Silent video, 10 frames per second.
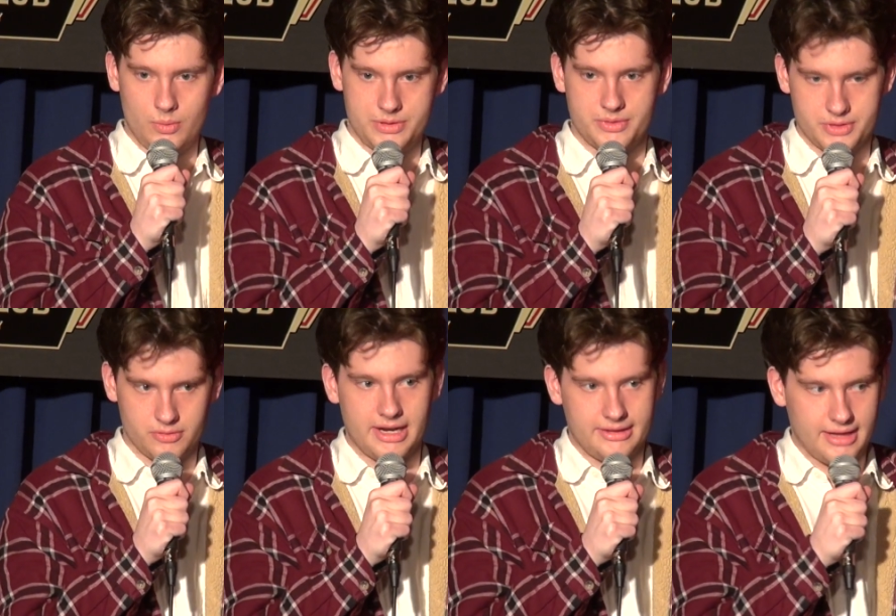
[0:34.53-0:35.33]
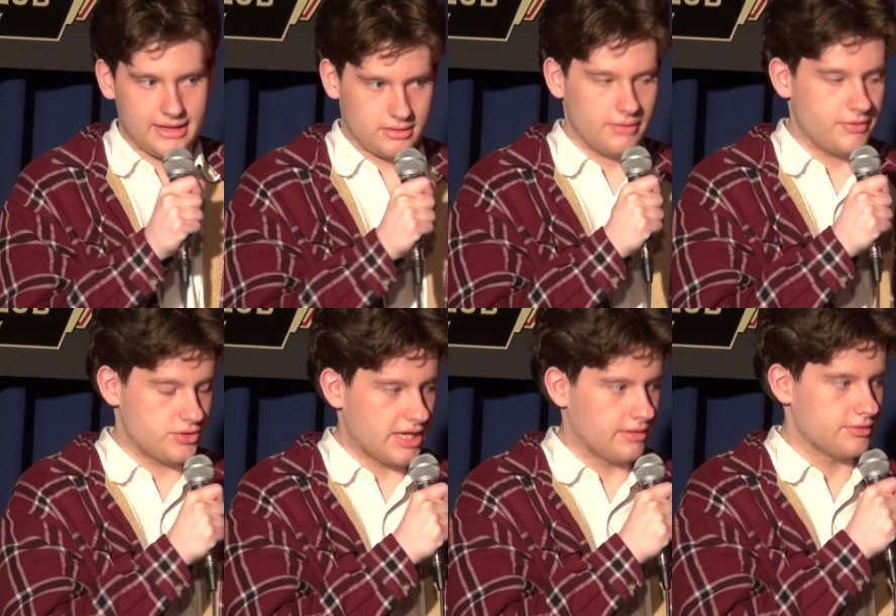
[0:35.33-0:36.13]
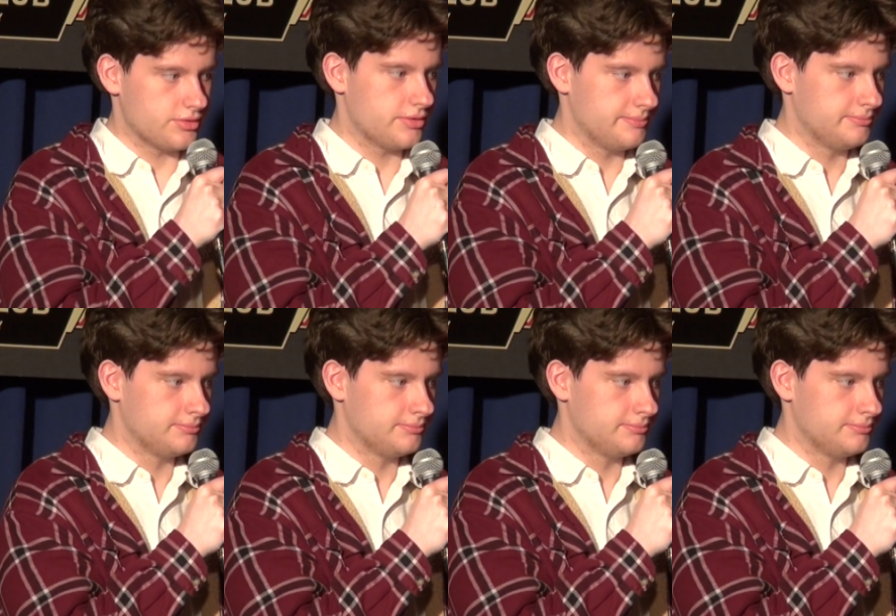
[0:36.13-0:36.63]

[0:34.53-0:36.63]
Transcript: which was great. I love the challenge. I